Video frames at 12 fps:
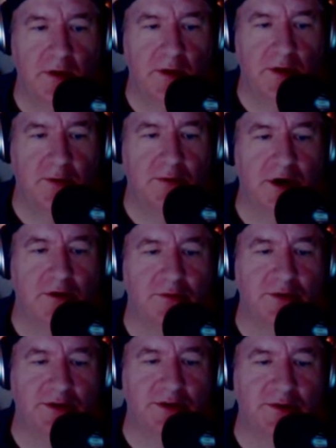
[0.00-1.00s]
The park
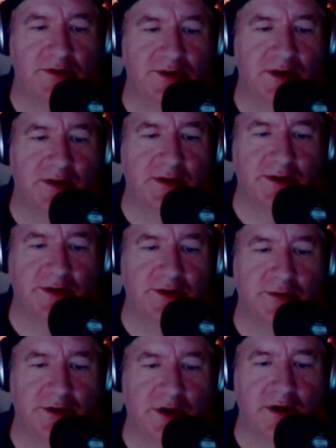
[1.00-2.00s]
was so still and so
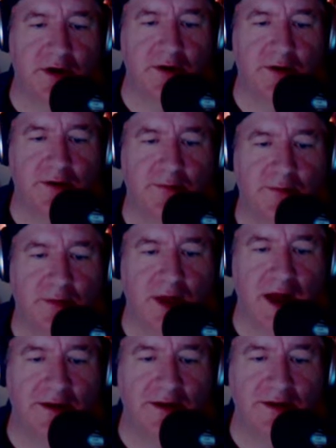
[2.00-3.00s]
dark,
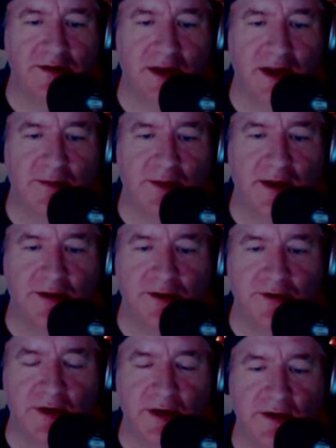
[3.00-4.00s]
blackness lay beyond the
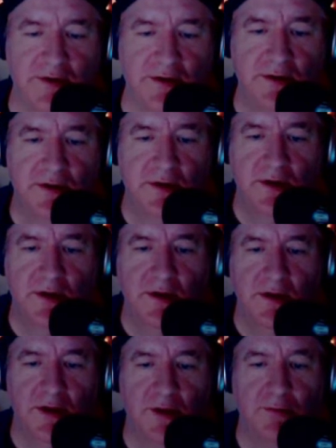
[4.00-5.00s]
trees, and
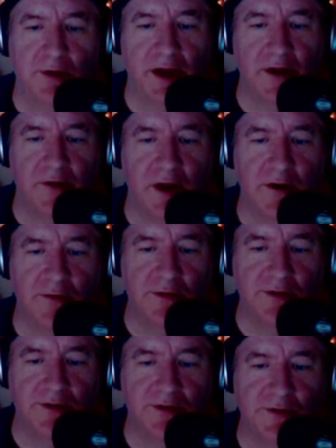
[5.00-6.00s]
the playground
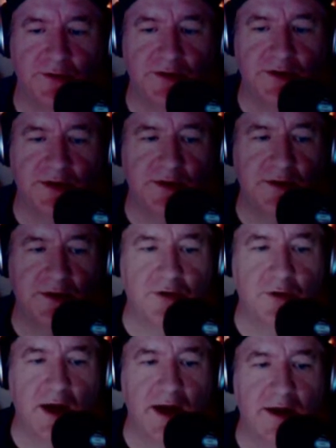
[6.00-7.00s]
was so still and
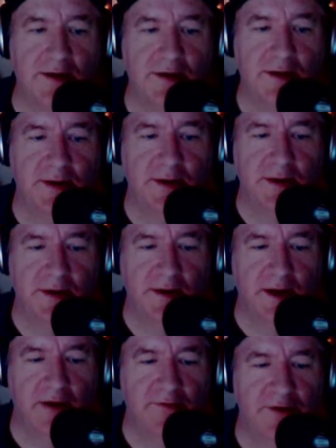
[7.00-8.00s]
quiet.
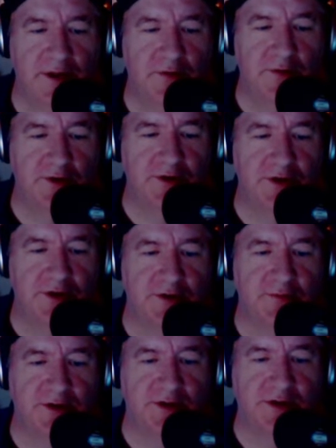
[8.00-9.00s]
Everything was just
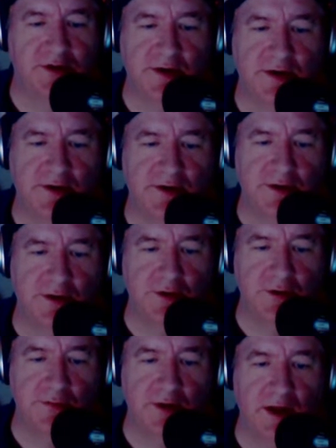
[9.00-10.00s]
mysterious and new
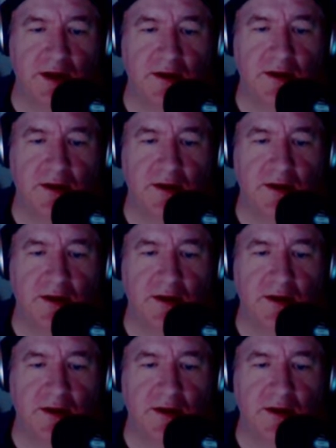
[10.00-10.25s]
to me.